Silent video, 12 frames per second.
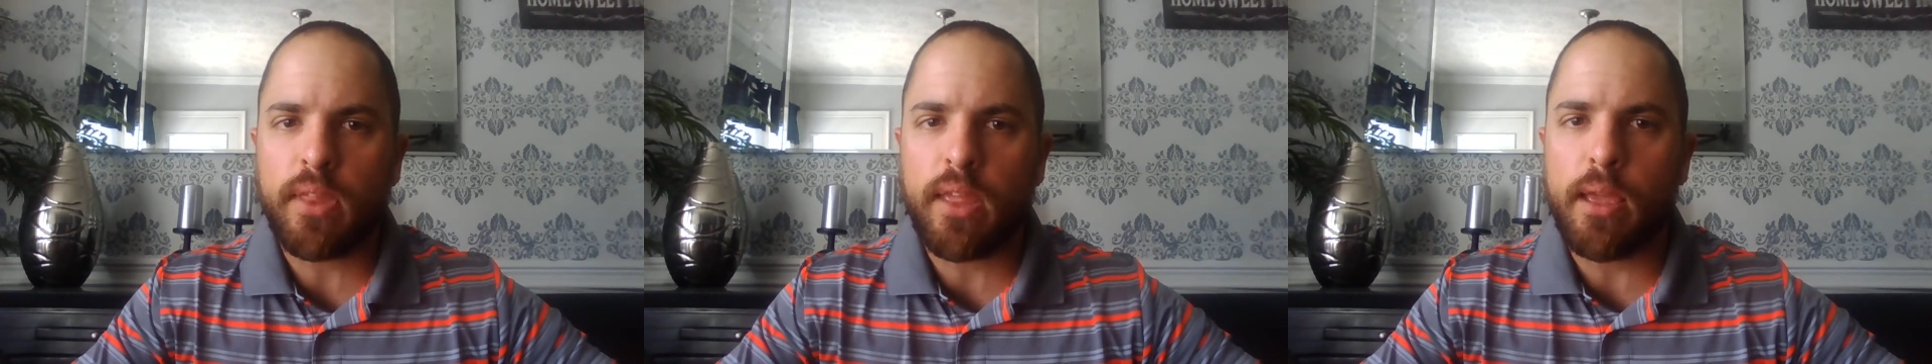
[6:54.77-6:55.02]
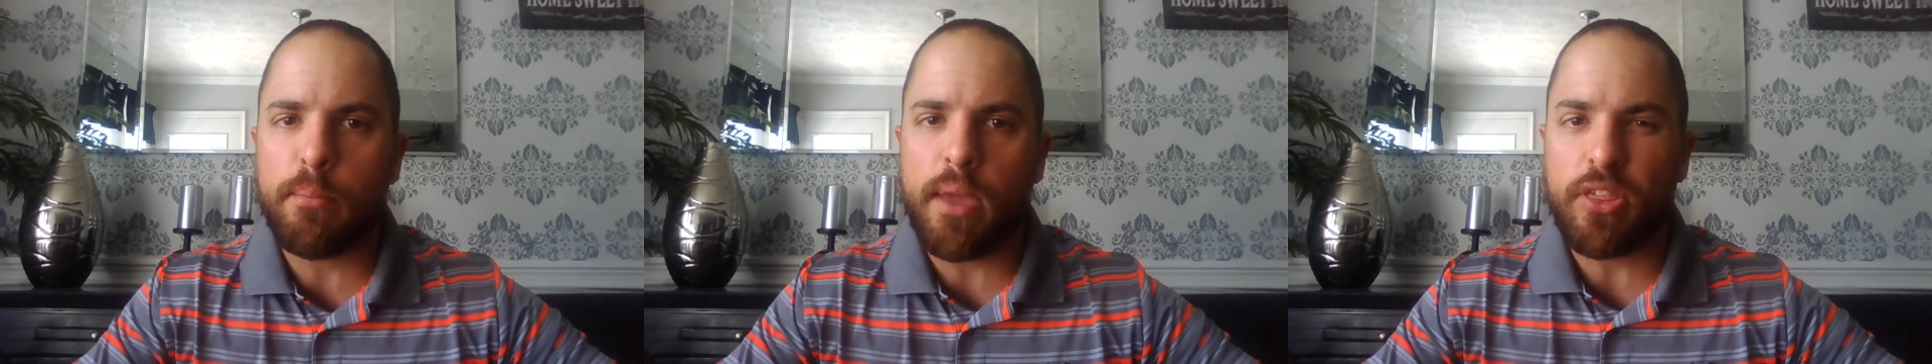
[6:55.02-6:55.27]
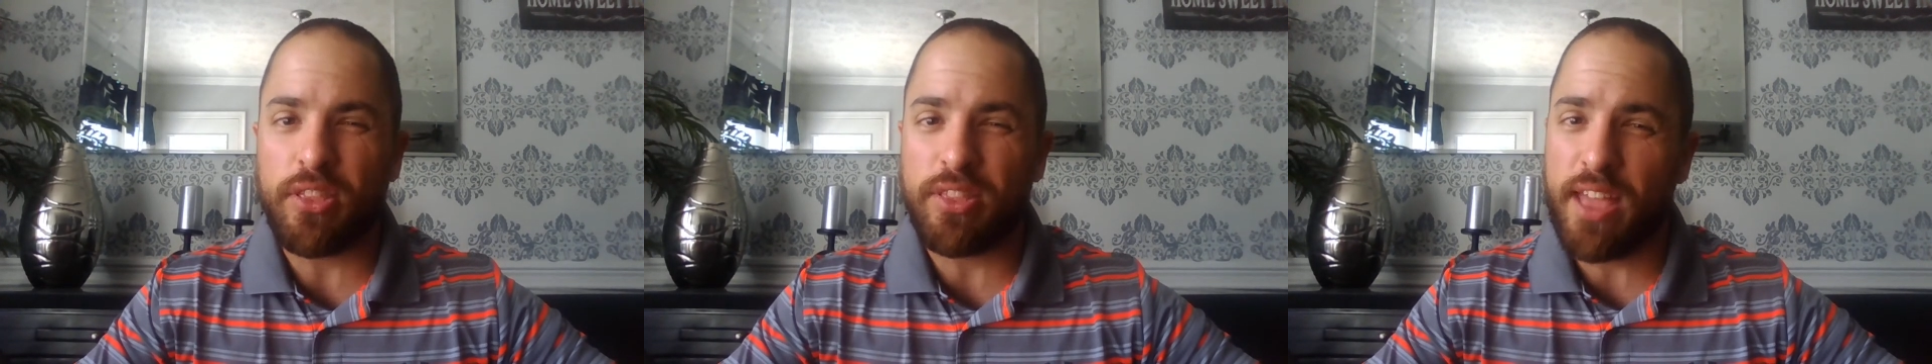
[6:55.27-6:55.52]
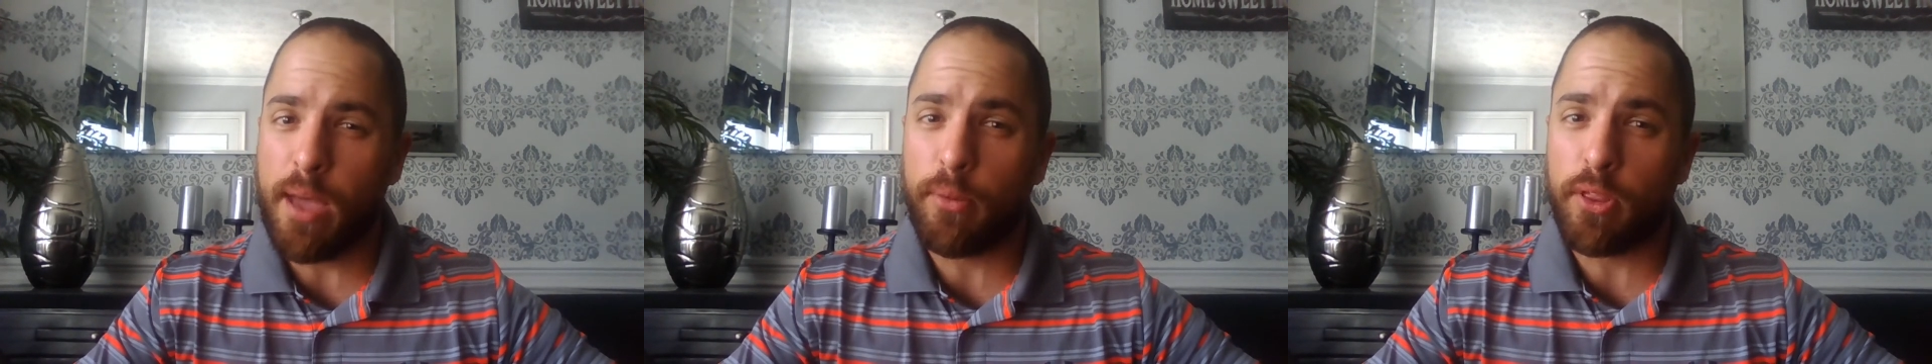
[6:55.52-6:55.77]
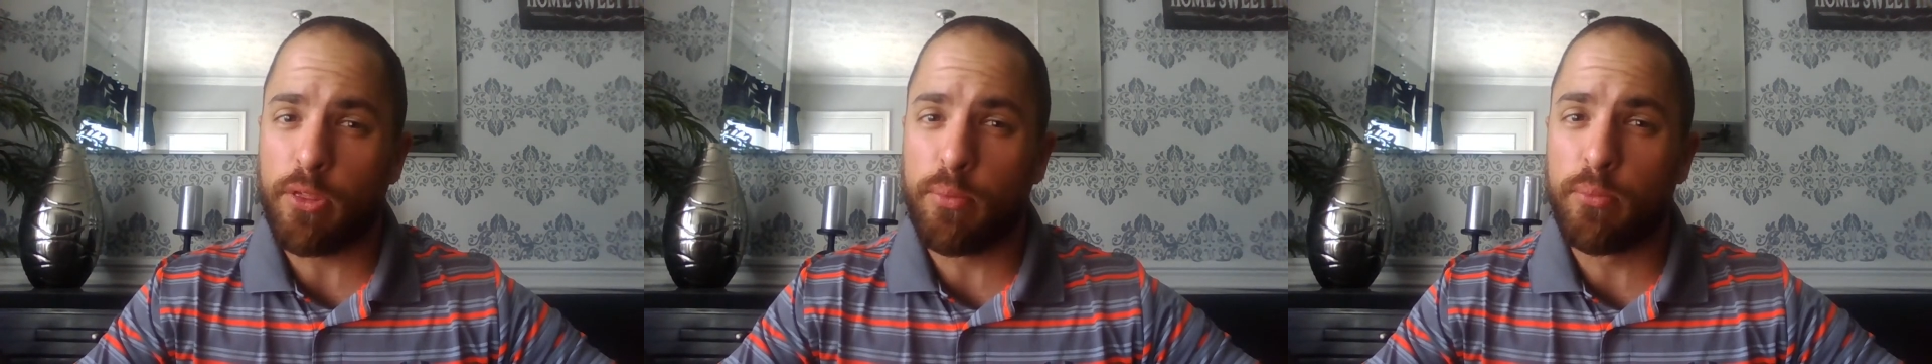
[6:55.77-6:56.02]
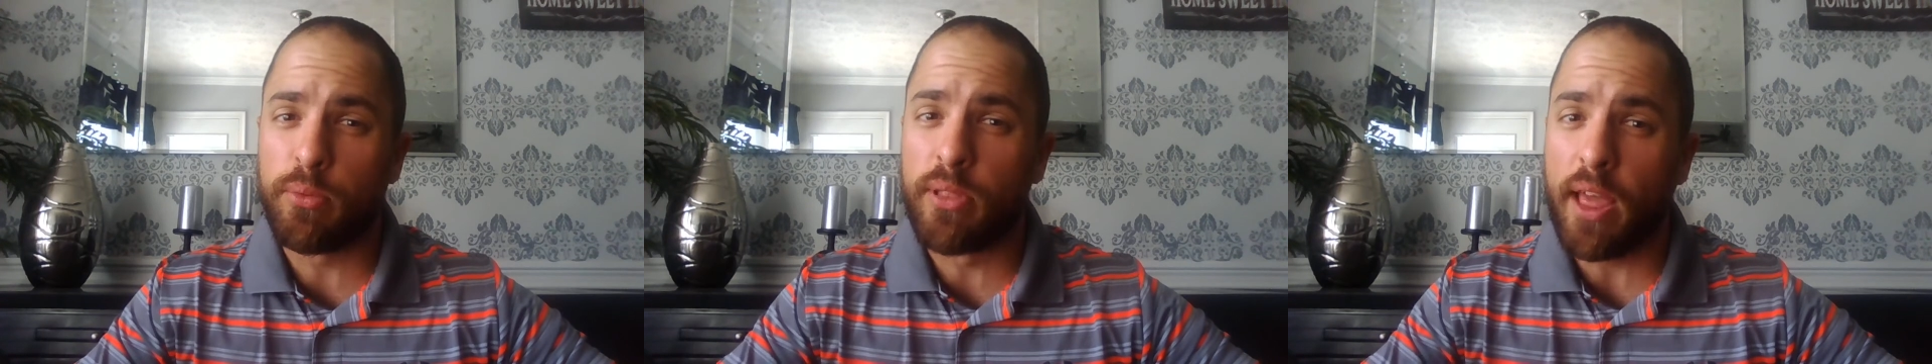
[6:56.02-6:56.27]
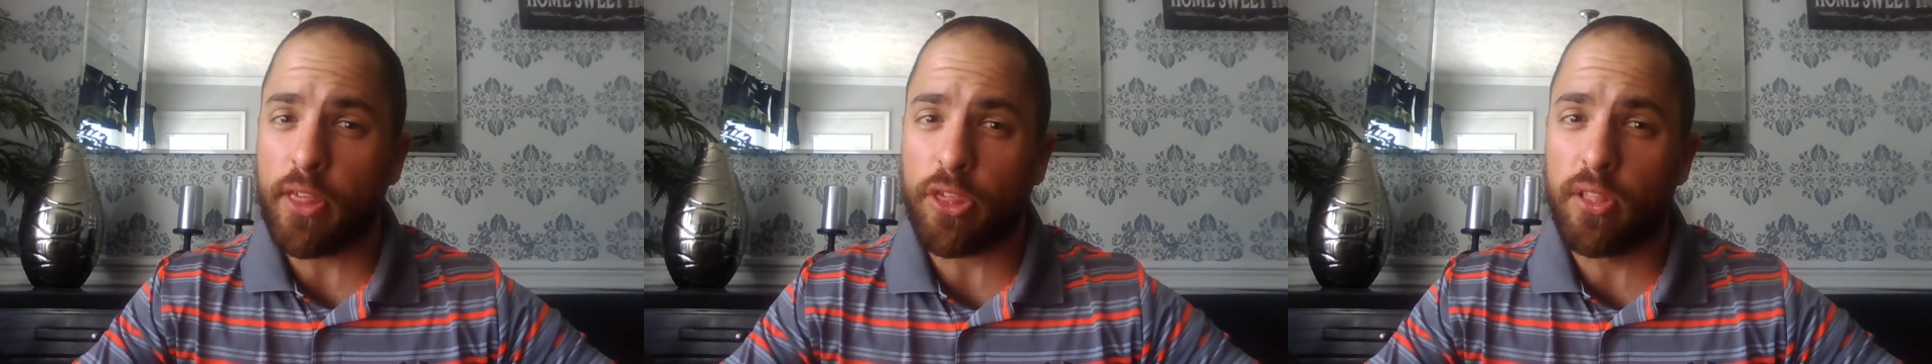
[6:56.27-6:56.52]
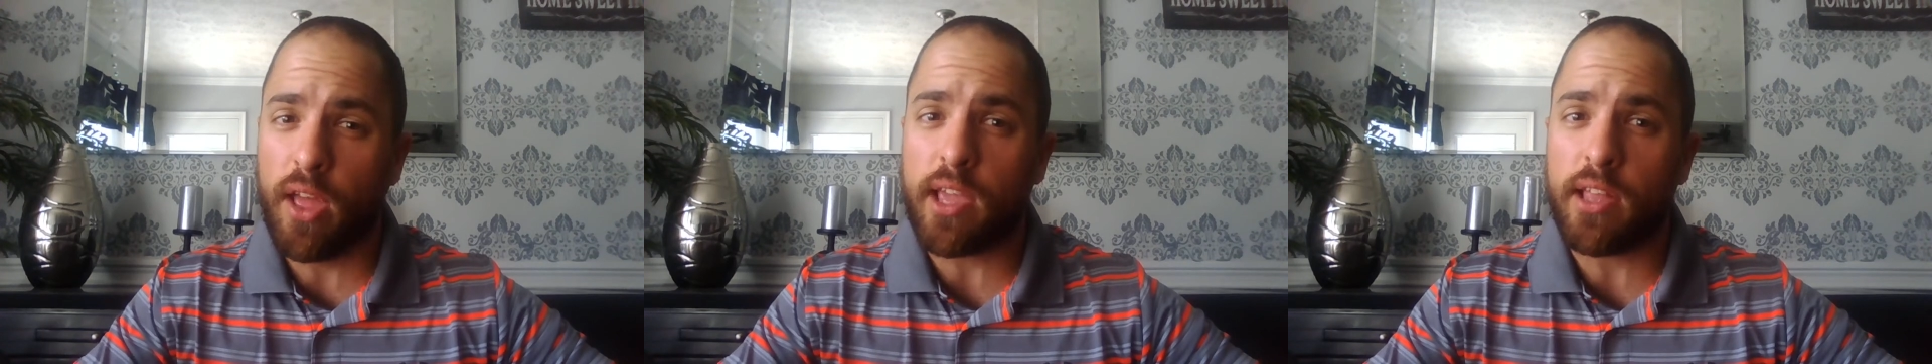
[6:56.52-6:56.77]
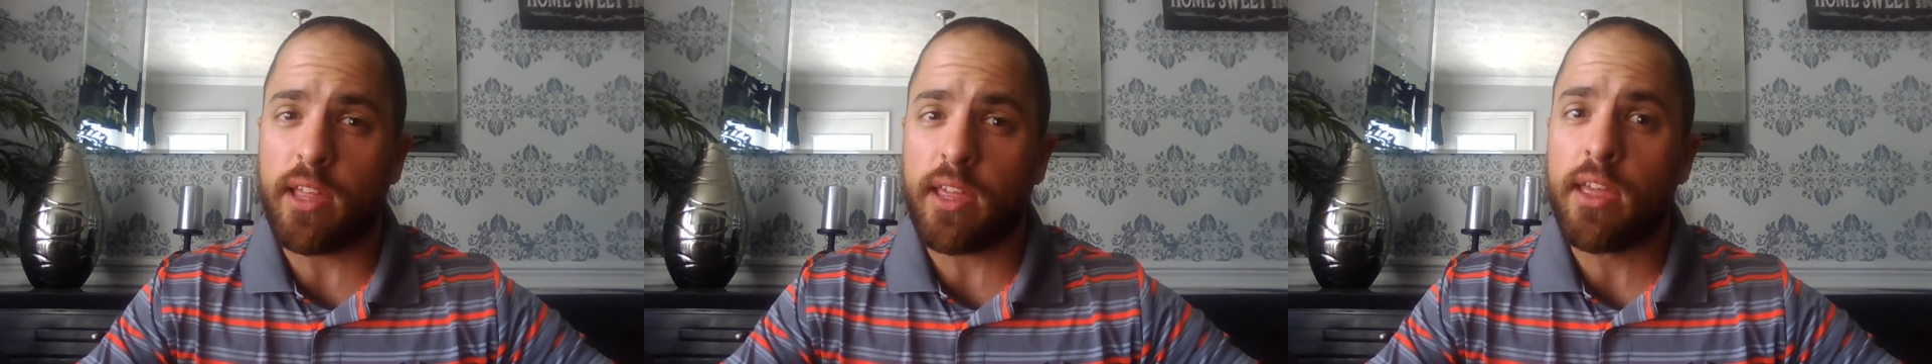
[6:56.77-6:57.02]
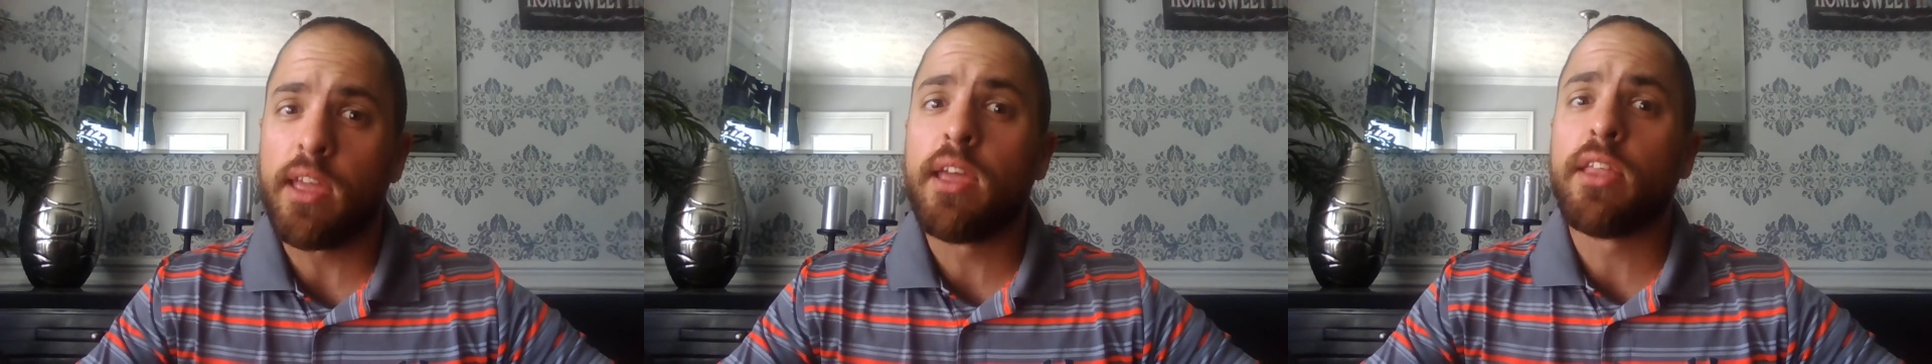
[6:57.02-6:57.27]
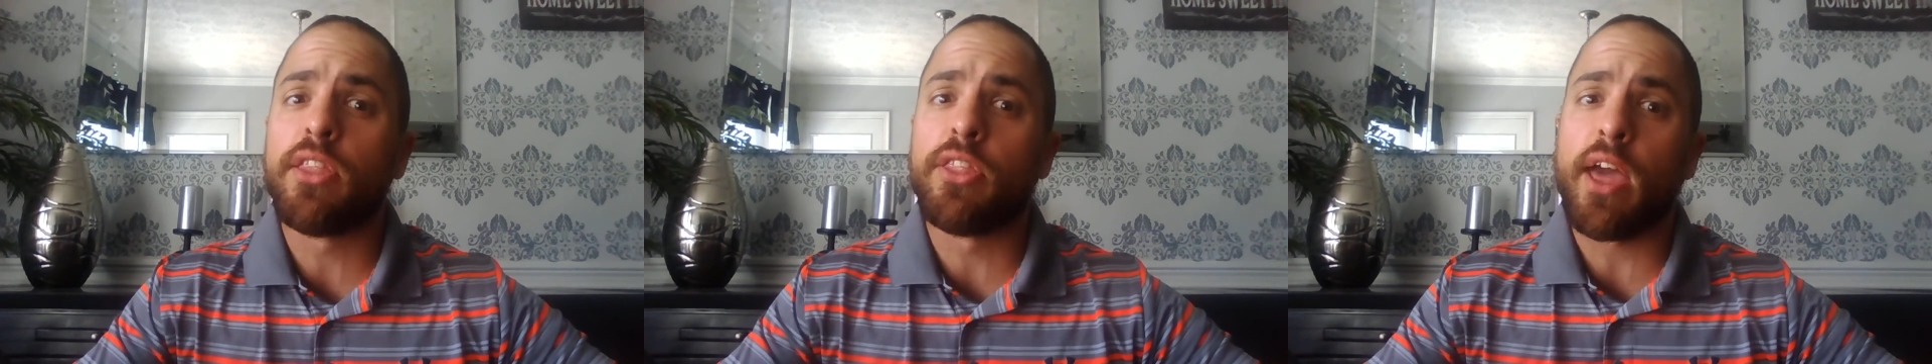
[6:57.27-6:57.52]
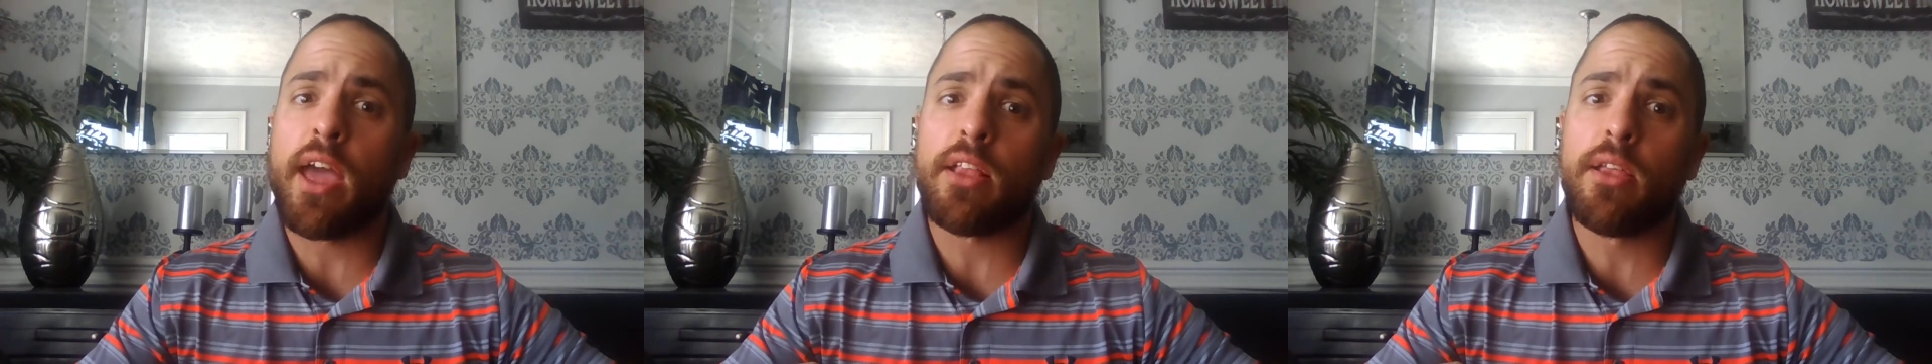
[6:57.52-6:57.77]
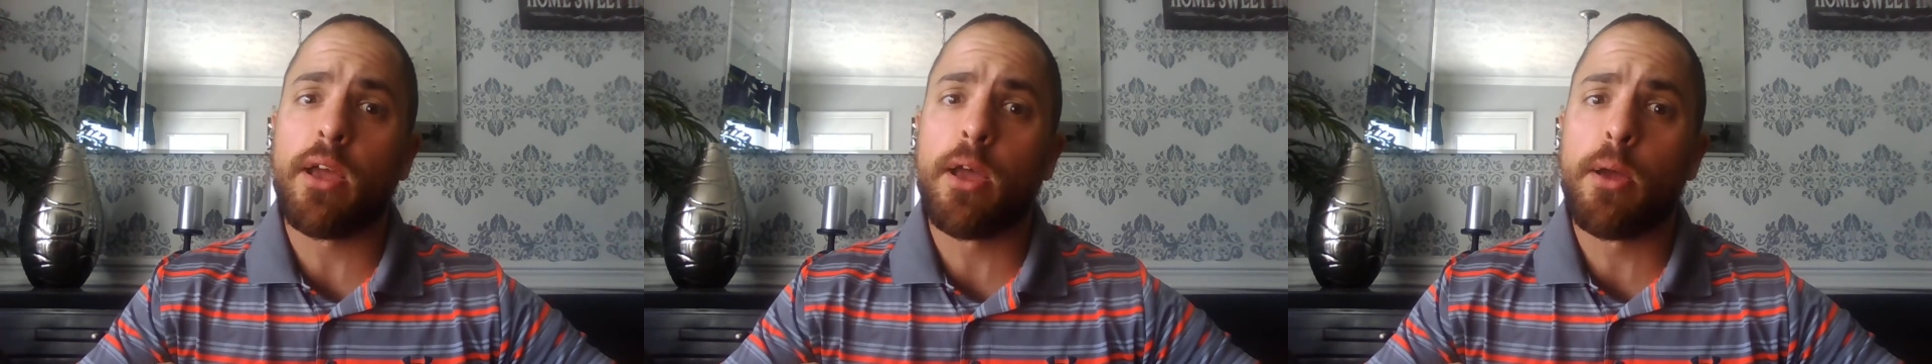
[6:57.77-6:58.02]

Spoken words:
it makes it that much less likely that